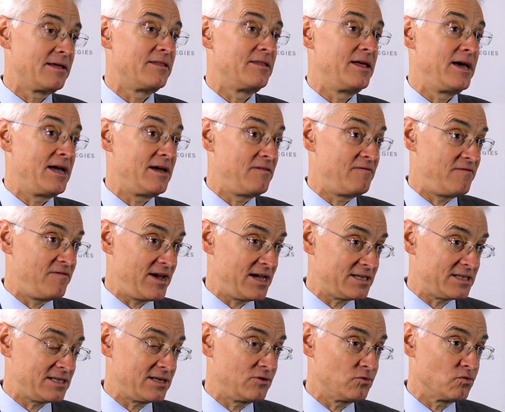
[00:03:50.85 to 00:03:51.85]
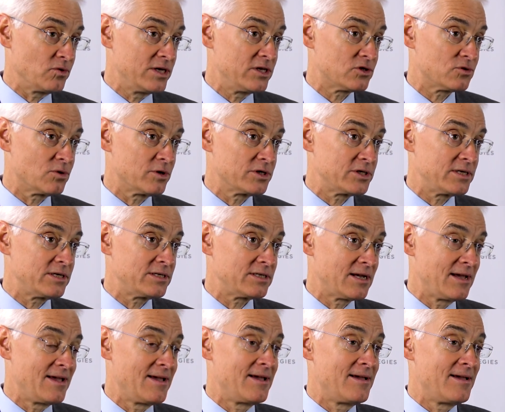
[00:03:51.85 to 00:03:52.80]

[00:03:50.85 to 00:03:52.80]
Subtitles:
They invest in resources.